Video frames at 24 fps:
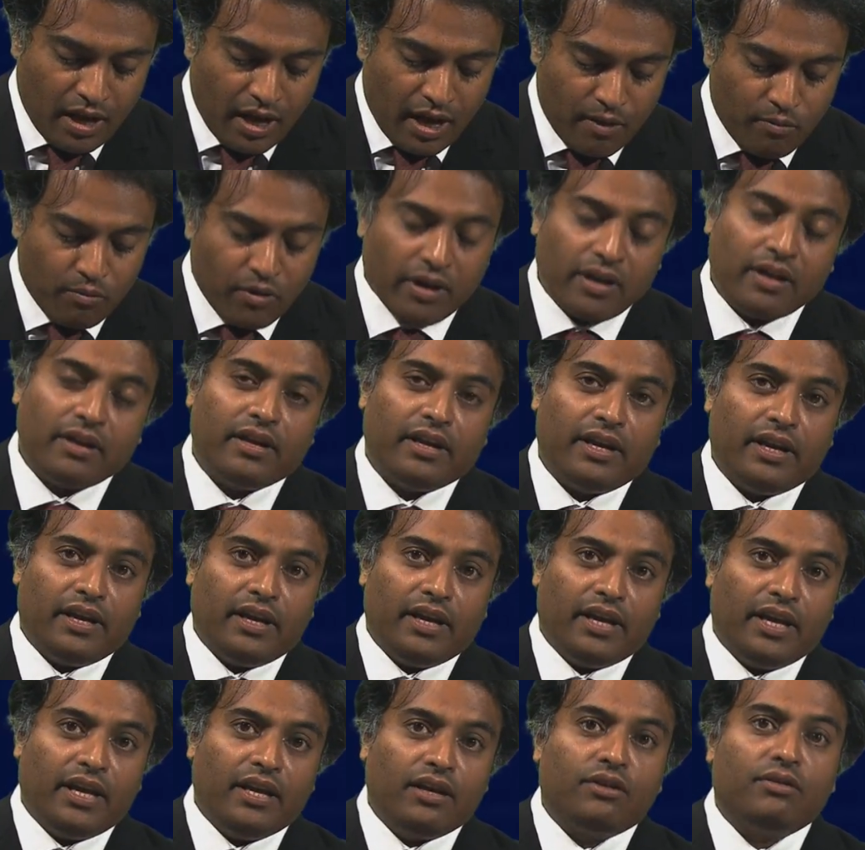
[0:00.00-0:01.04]
I want to
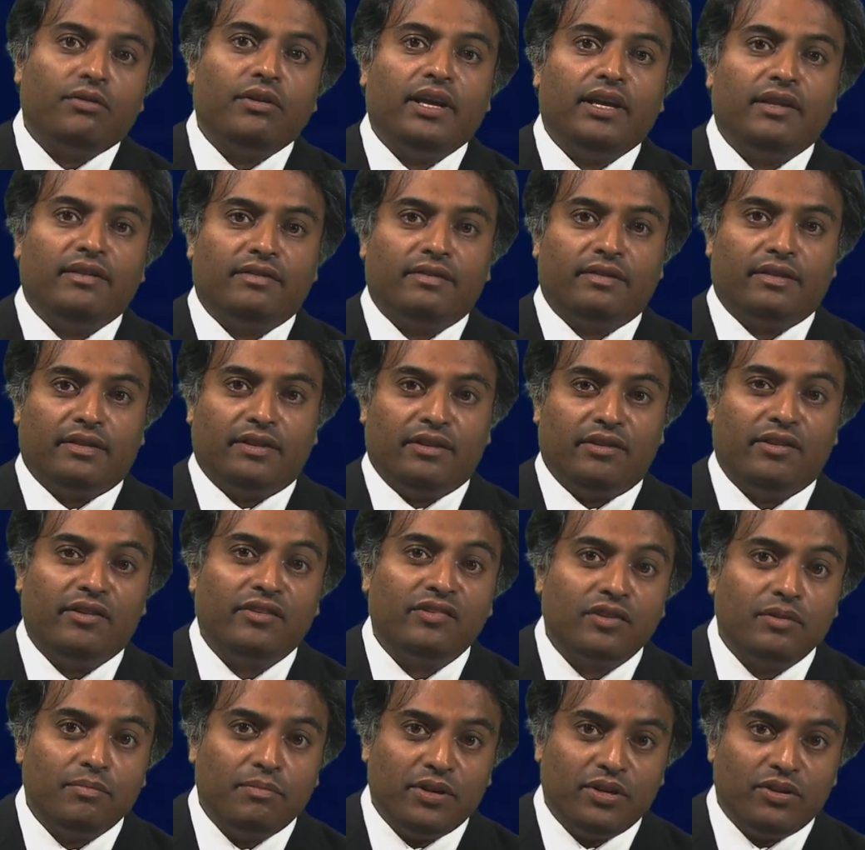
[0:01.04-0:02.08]
increase the
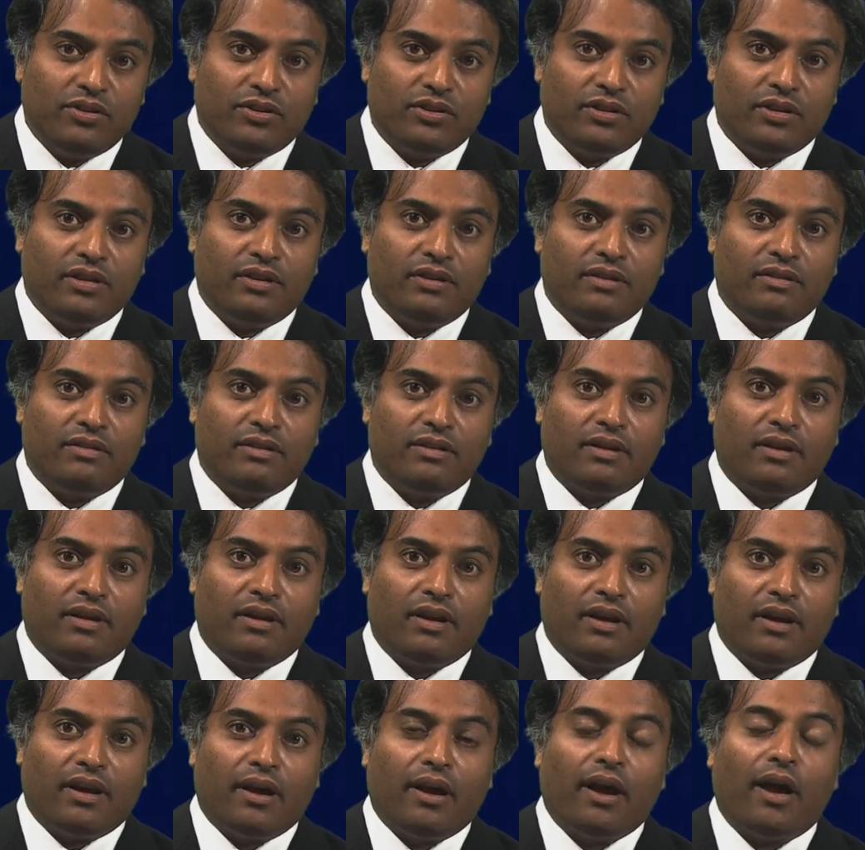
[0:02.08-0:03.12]
distribution
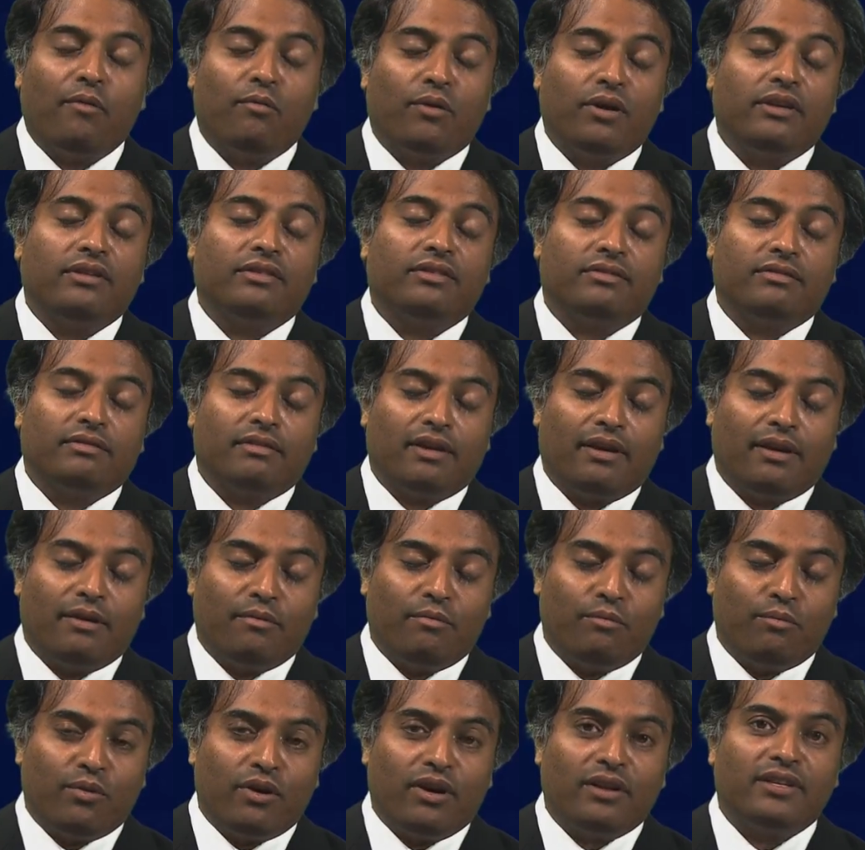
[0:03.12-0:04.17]
I want to I
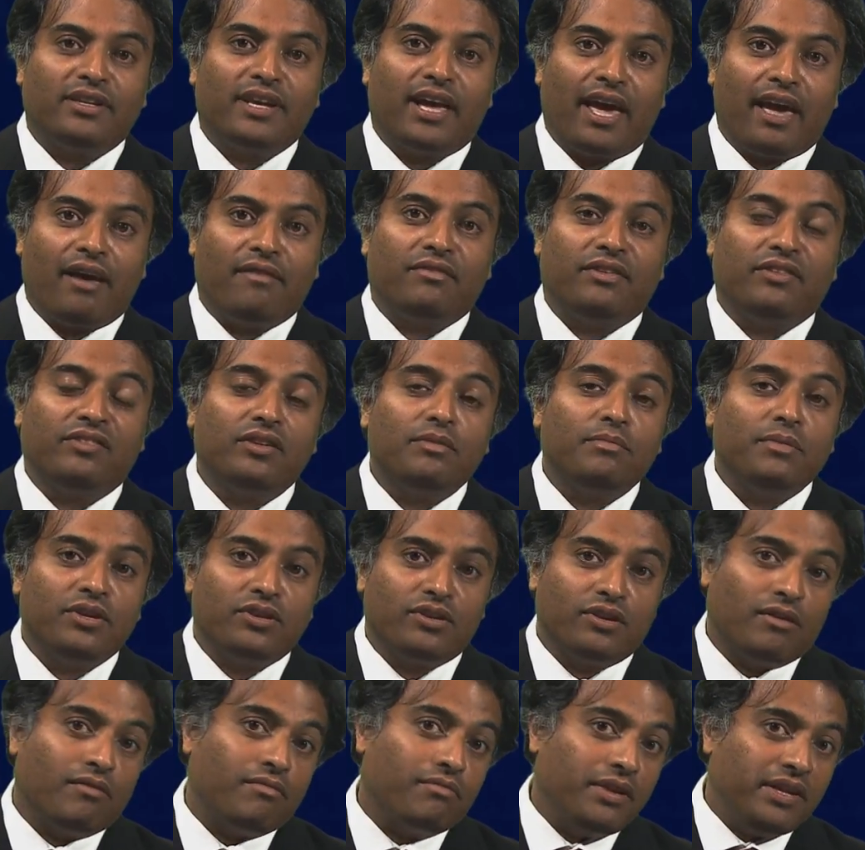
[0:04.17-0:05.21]
want to have
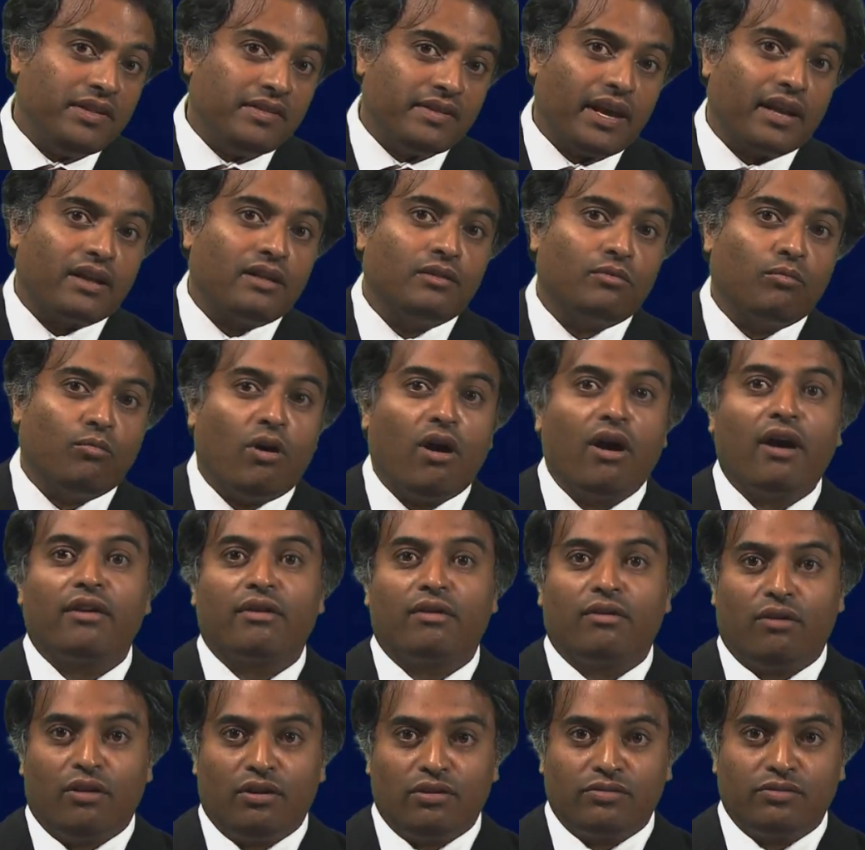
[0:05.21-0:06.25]
distribution of recycled
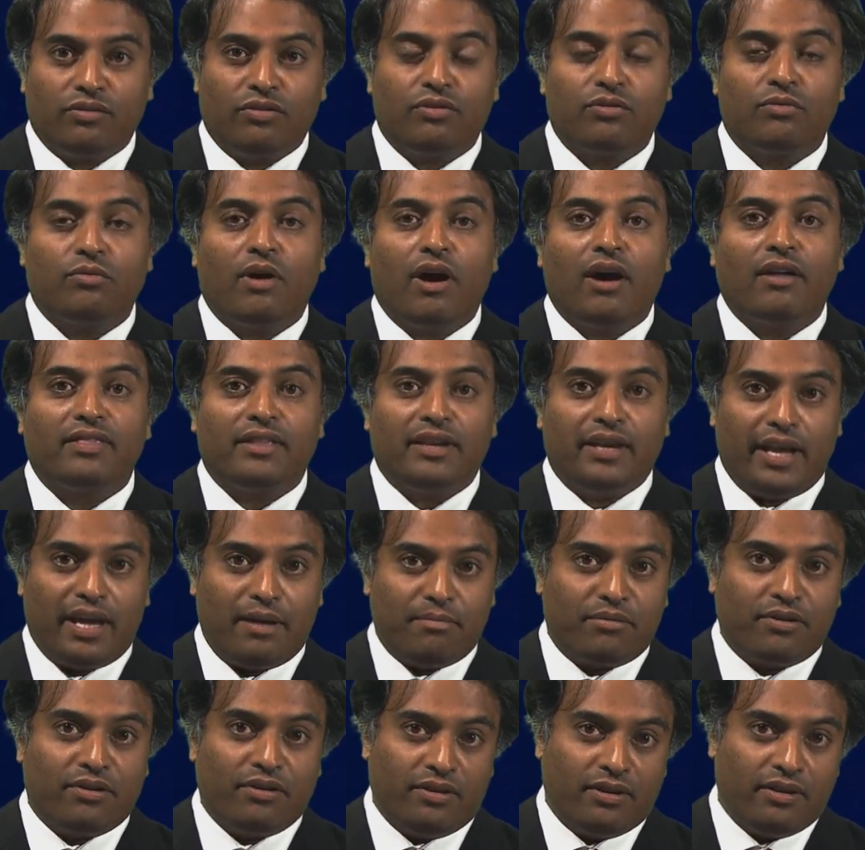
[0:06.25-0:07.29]
water also throughout the
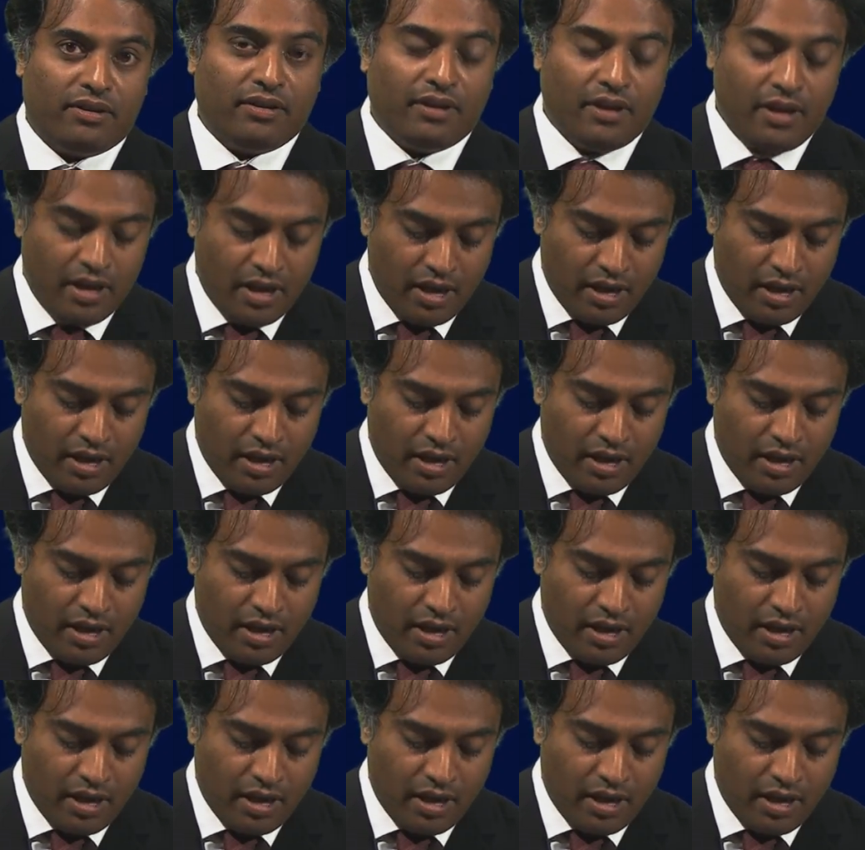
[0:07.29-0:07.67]
neighborhood,